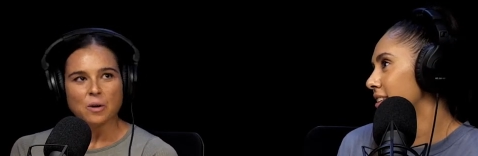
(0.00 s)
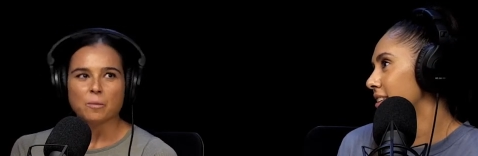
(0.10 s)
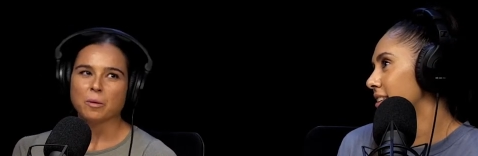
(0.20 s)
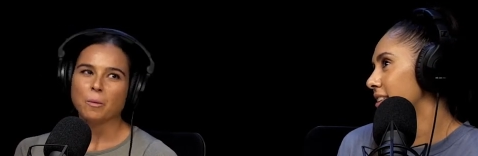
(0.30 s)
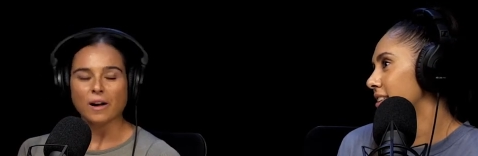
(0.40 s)

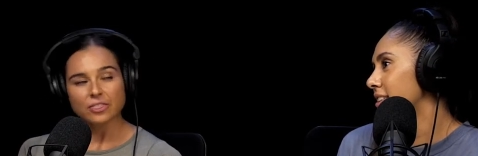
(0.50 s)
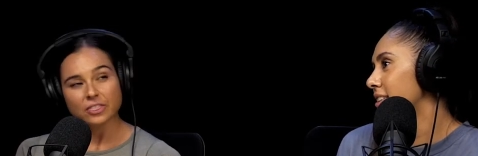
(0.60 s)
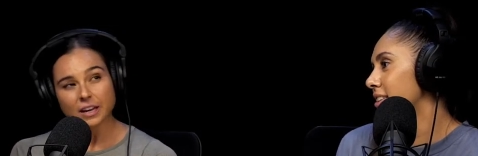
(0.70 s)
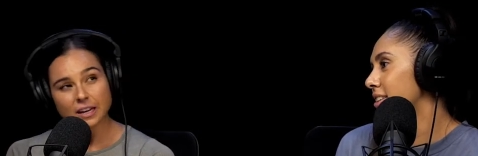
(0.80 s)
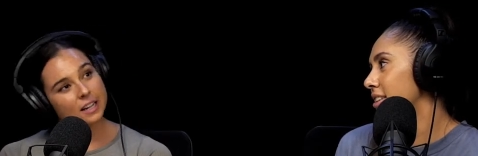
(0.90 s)
Speaker 1: But one
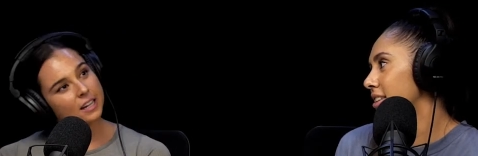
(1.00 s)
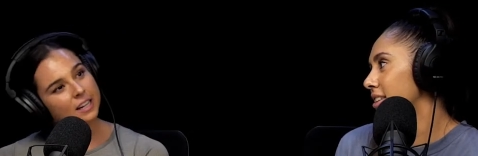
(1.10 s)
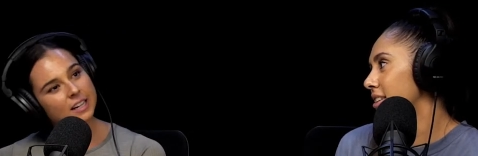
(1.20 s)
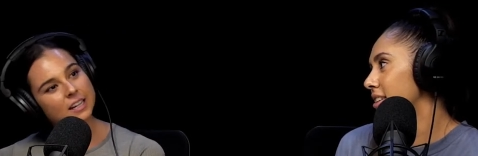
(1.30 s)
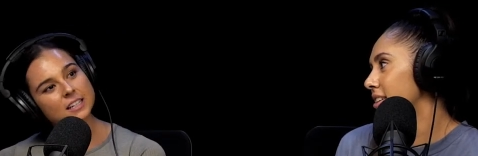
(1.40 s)
thing,
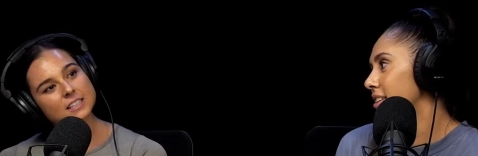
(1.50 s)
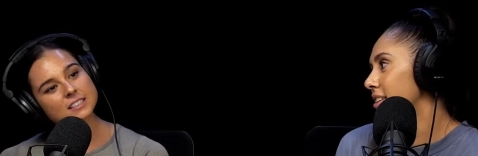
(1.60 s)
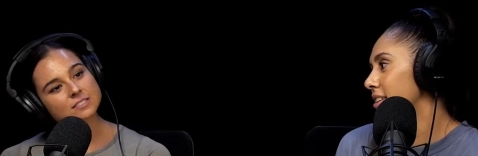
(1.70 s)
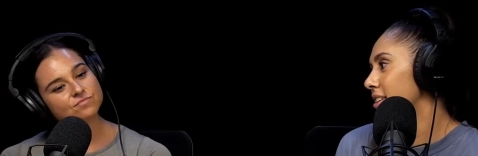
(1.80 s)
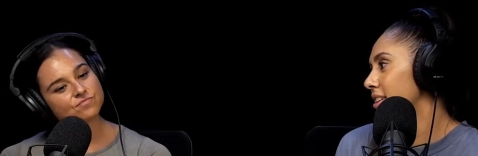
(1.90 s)

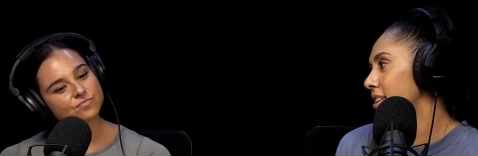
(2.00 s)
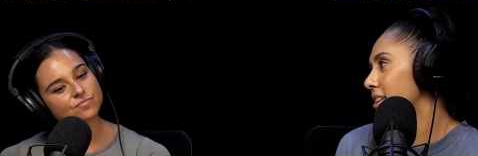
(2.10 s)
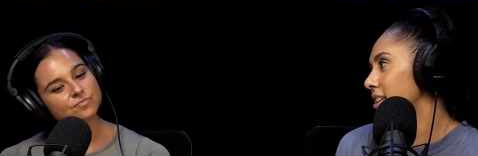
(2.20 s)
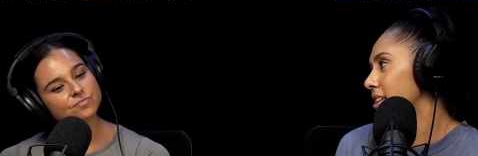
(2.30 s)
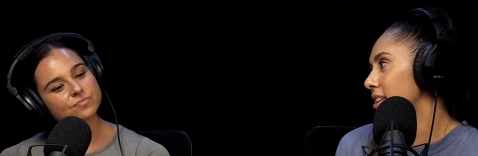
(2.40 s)

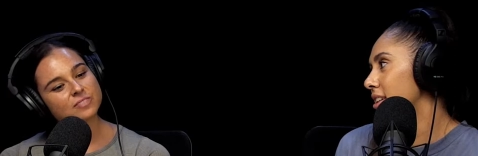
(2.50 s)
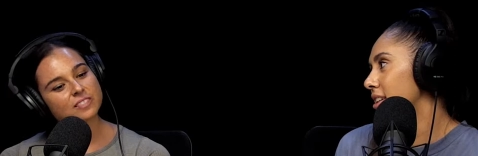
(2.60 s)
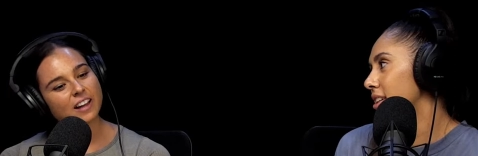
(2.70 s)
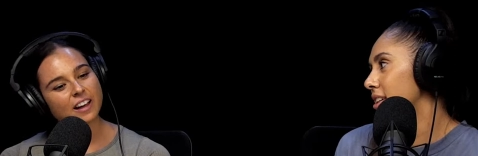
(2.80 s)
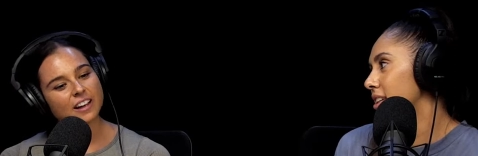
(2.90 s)
mm,
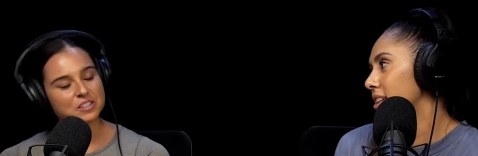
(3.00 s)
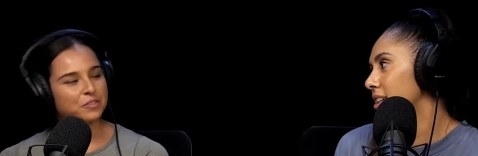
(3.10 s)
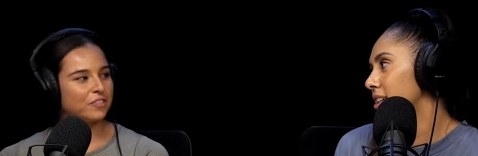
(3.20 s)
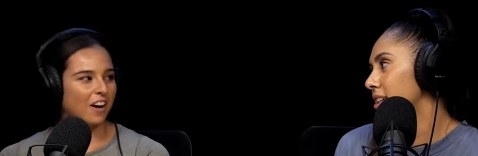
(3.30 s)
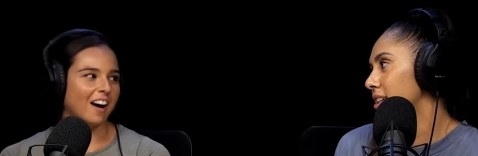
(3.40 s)
it's
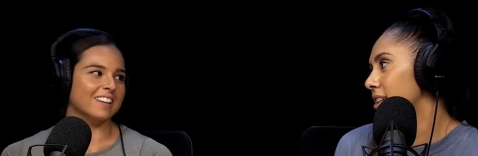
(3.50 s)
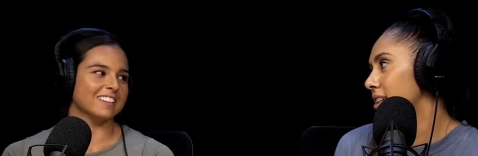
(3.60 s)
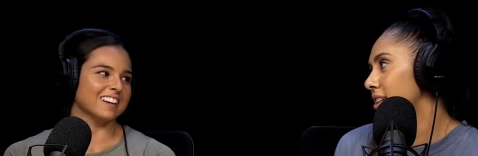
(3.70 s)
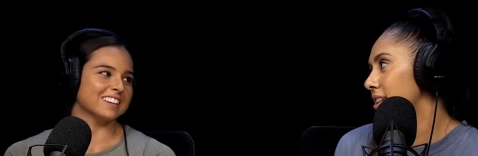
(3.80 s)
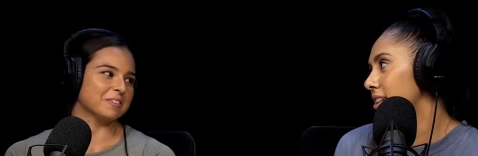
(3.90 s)
fun.
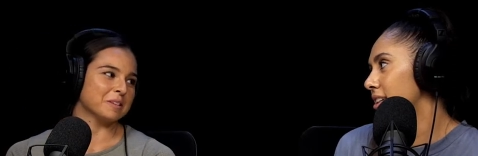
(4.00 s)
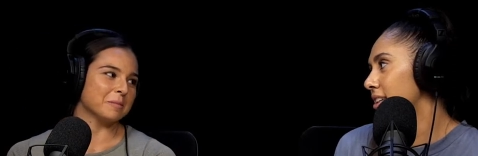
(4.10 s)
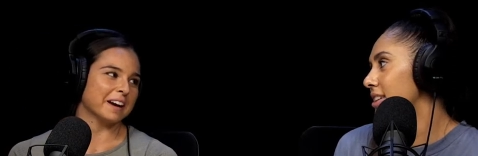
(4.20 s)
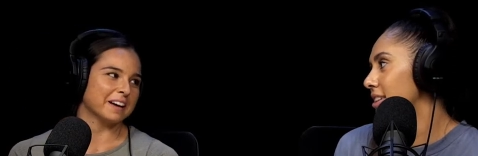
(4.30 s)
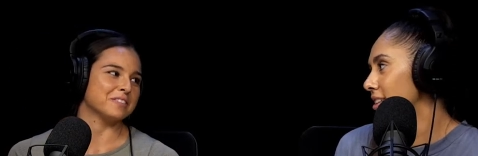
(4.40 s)
Like, we
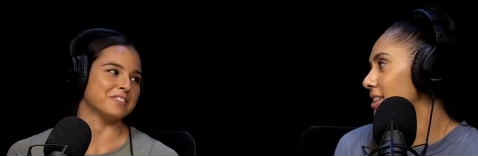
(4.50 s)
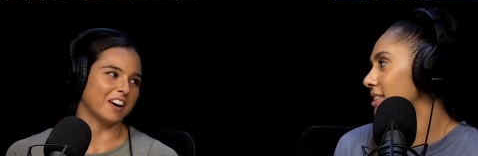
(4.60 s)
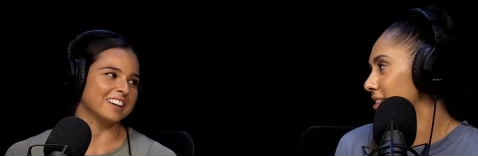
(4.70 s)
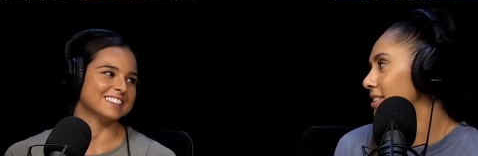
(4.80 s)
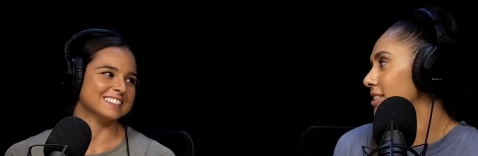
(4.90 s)
make it
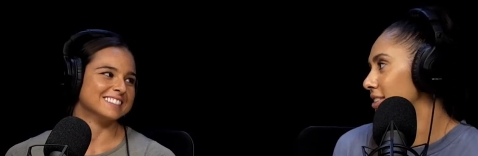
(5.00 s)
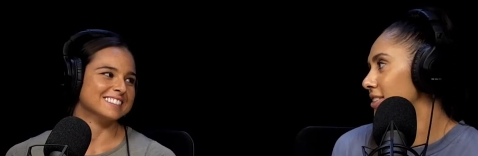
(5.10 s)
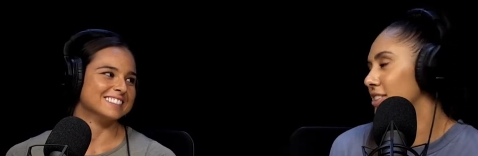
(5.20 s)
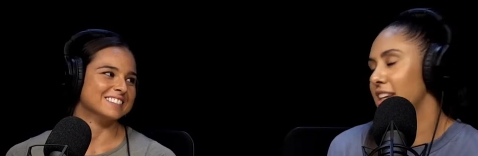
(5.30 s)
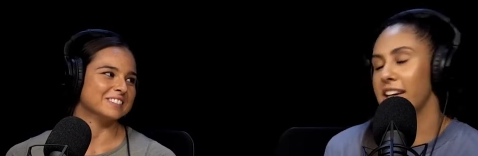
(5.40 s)
fun.
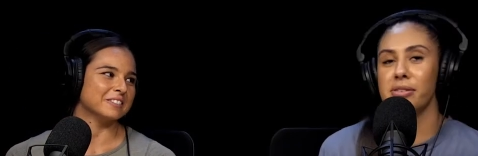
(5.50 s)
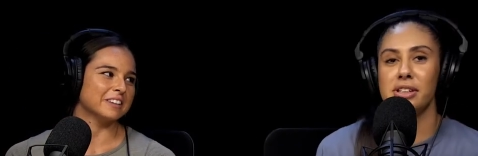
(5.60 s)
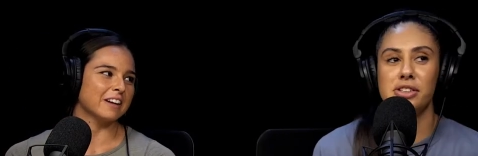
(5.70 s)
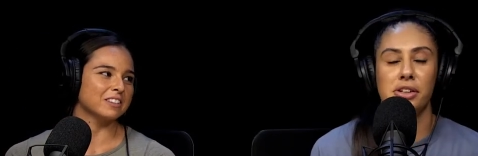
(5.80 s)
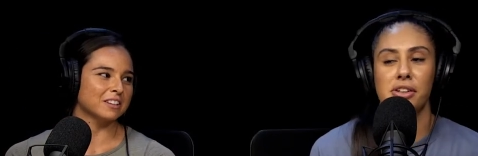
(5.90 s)
Speaker 2: Yeah, we, we
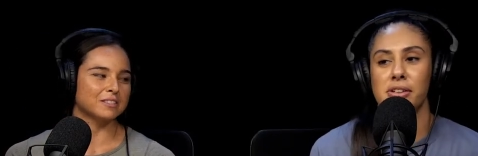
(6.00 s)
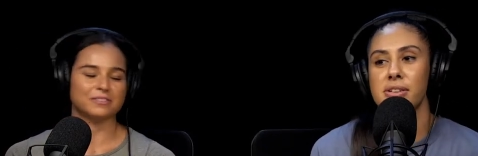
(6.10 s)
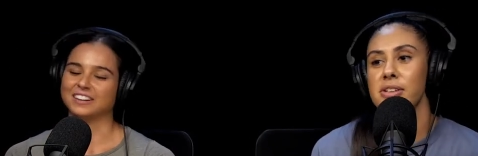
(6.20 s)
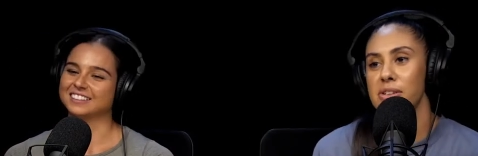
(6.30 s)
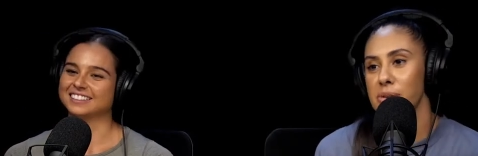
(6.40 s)
do. have a lot of
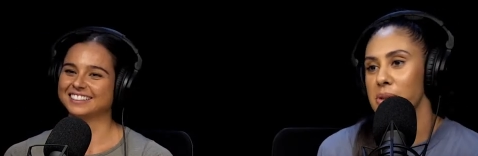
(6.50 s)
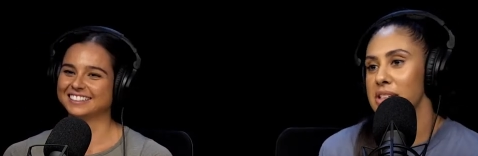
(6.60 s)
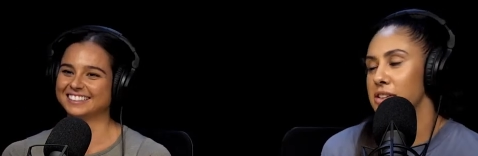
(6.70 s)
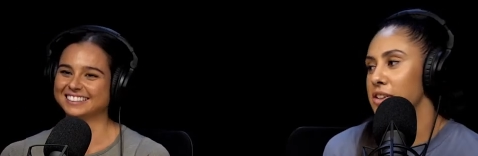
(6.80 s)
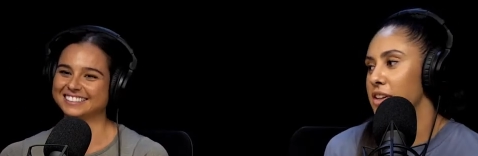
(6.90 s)
fun. We do.